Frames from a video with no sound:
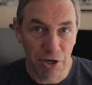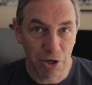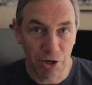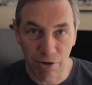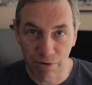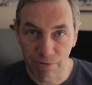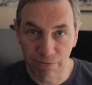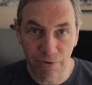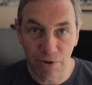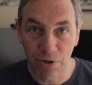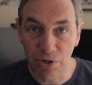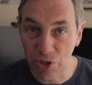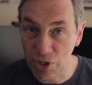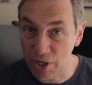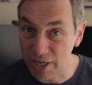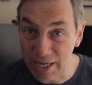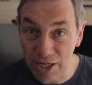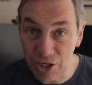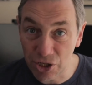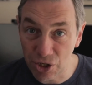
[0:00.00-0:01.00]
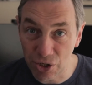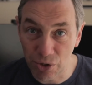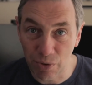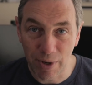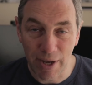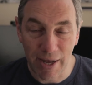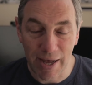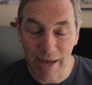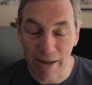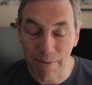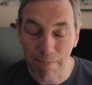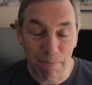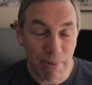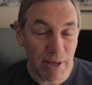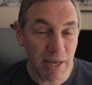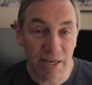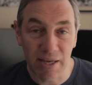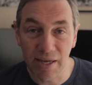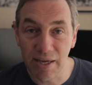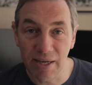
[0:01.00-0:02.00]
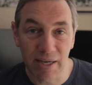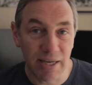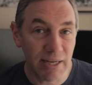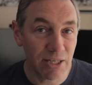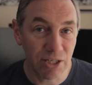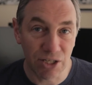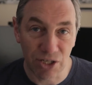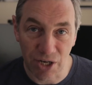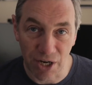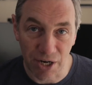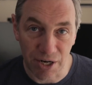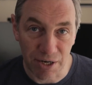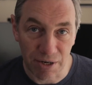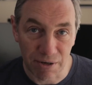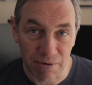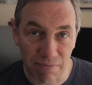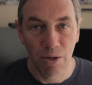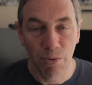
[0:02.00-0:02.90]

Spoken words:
convert to issue and ping, it's done.